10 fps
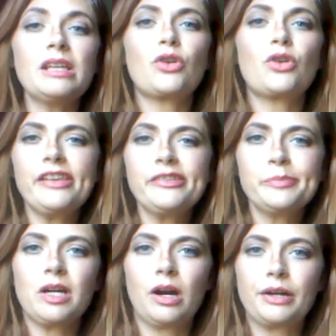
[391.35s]
it's a
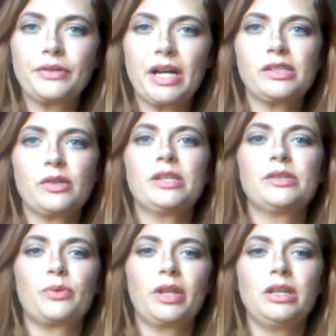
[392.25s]
craftsman card, right? So
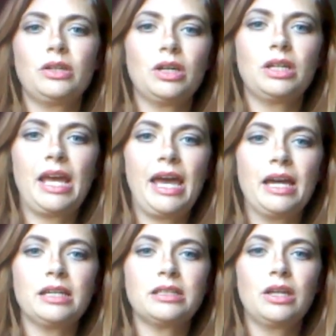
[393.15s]
he's really good
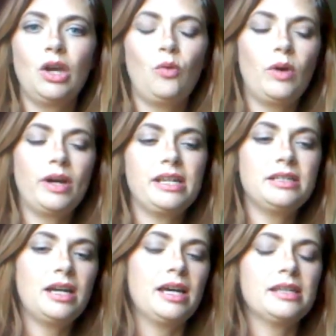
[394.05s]
at what he
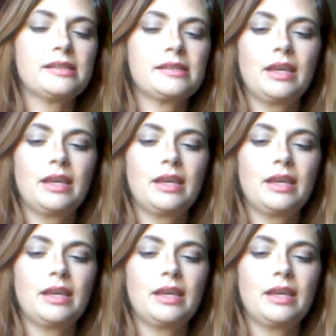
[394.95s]
does.